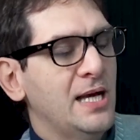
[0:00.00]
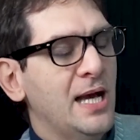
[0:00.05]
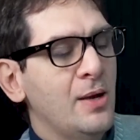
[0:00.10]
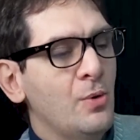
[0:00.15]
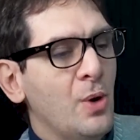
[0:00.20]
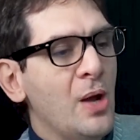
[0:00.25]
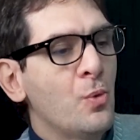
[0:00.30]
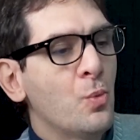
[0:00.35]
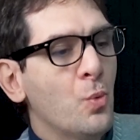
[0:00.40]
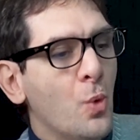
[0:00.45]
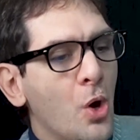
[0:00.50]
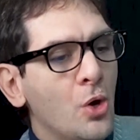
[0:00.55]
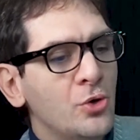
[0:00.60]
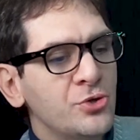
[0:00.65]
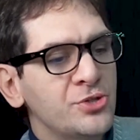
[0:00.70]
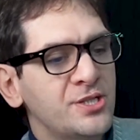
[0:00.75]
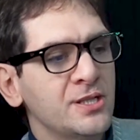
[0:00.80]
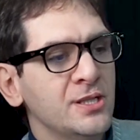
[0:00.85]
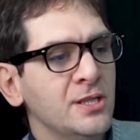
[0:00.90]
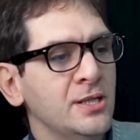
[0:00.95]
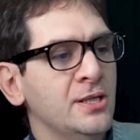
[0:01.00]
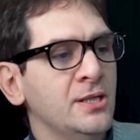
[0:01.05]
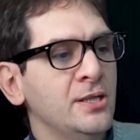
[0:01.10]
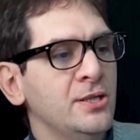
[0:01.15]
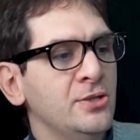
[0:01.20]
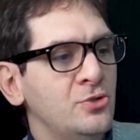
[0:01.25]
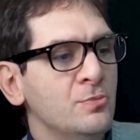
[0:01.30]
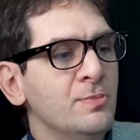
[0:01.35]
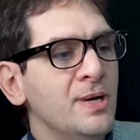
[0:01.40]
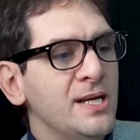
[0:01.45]
I want
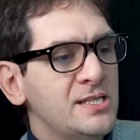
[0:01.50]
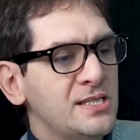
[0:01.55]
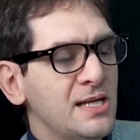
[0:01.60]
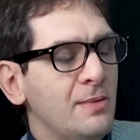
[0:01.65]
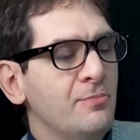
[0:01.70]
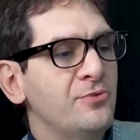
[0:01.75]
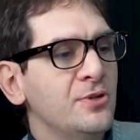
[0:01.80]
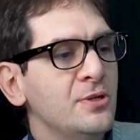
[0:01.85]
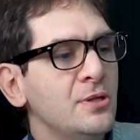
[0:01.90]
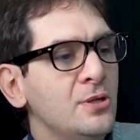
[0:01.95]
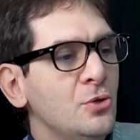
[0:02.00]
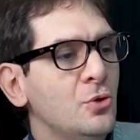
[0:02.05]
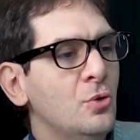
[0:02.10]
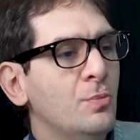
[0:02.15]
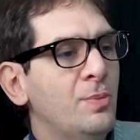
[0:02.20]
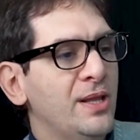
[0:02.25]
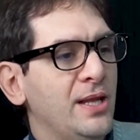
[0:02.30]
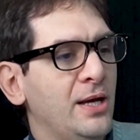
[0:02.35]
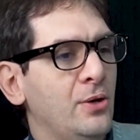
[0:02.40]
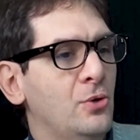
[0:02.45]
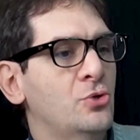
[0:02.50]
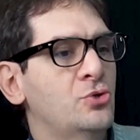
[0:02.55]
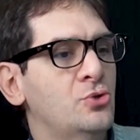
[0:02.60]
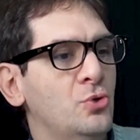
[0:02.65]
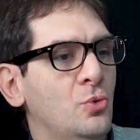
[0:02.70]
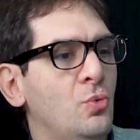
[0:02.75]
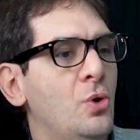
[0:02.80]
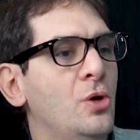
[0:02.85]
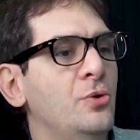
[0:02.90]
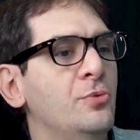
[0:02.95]
to make something new, but I also
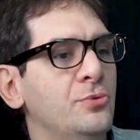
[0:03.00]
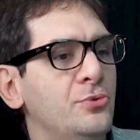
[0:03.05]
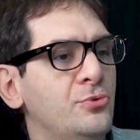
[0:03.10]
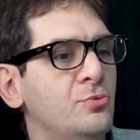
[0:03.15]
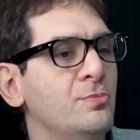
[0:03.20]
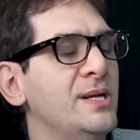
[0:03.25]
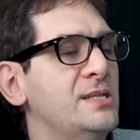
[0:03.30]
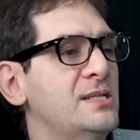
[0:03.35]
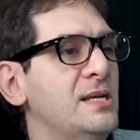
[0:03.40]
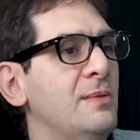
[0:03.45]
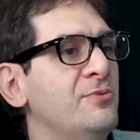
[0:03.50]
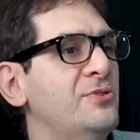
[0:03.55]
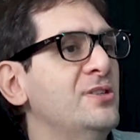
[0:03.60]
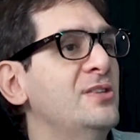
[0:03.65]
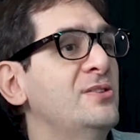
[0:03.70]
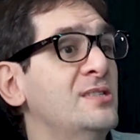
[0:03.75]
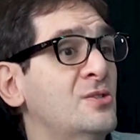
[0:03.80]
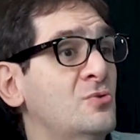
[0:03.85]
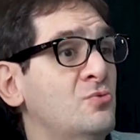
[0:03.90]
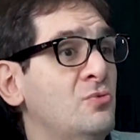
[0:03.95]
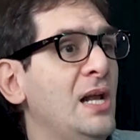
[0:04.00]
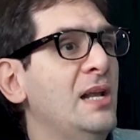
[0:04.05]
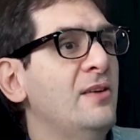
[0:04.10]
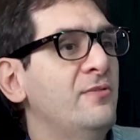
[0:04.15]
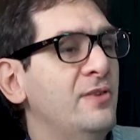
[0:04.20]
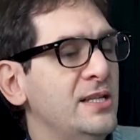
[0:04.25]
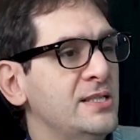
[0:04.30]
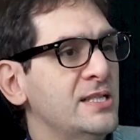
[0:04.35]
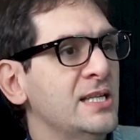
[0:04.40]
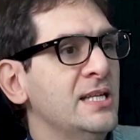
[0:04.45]
want to make something that is
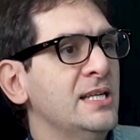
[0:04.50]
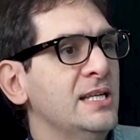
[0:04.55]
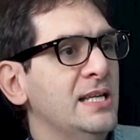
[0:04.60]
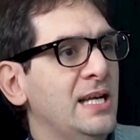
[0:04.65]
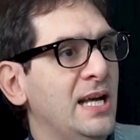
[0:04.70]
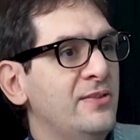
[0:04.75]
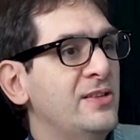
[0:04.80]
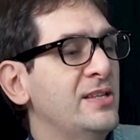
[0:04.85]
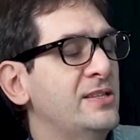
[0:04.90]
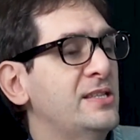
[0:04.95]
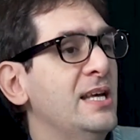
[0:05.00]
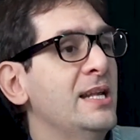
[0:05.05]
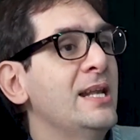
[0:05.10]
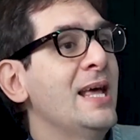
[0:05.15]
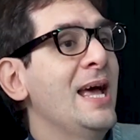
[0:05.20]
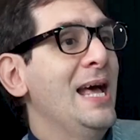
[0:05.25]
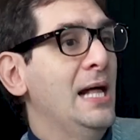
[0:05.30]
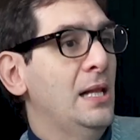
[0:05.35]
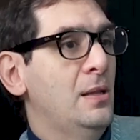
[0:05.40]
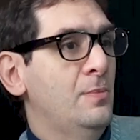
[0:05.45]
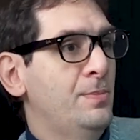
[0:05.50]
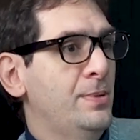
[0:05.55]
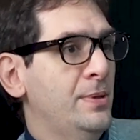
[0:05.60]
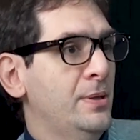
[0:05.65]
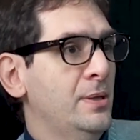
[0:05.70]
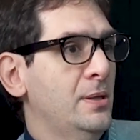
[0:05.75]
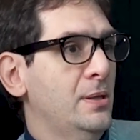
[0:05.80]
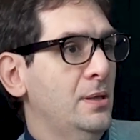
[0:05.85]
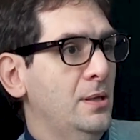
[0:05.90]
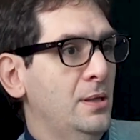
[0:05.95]
relevant and that can help
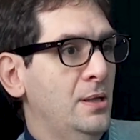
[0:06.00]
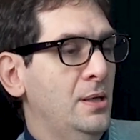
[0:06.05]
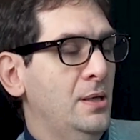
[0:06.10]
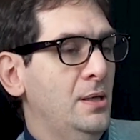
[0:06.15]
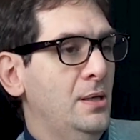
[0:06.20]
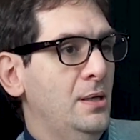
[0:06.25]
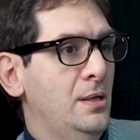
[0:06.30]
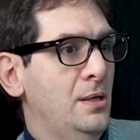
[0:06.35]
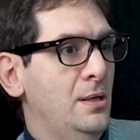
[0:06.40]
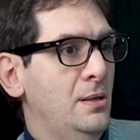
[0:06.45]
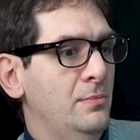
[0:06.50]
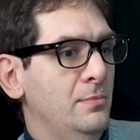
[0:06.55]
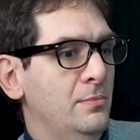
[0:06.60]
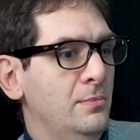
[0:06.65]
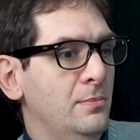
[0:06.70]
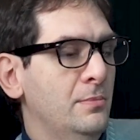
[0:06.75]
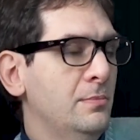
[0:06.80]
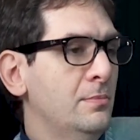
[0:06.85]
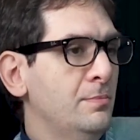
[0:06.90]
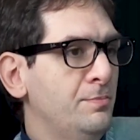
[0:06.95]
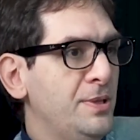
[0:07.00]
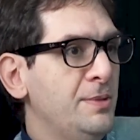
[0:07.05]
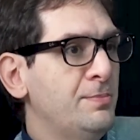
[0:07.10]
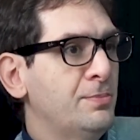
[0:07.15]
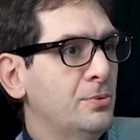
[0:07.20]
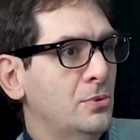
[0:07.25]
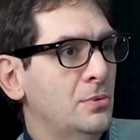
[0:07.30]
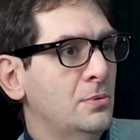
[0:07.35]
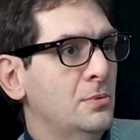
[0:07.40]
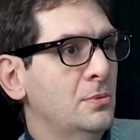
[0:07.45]
uh,
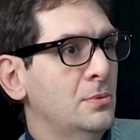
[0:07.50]
people.